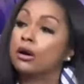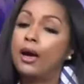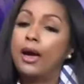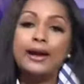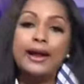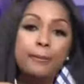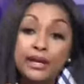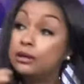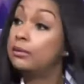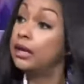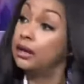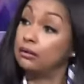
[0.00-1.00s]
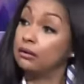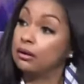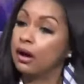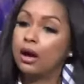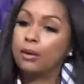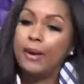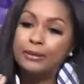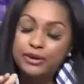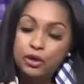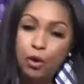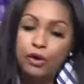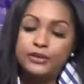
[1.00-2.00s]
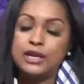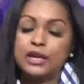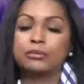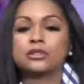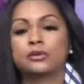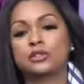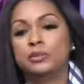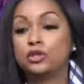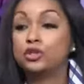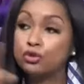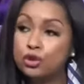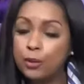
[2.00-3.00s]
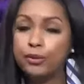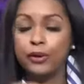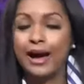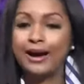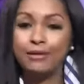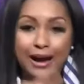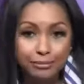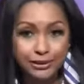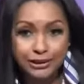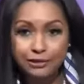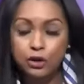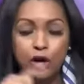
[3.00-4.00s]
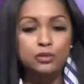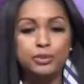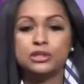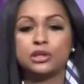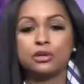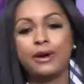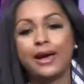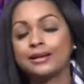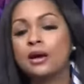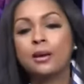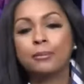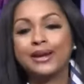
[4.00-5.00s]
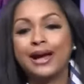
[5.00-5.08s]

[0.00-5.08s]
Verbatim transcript: She's not wrong. And how many men uh, might be on the table, so to speak? To your point, I, I believe you're one hundred percent correct.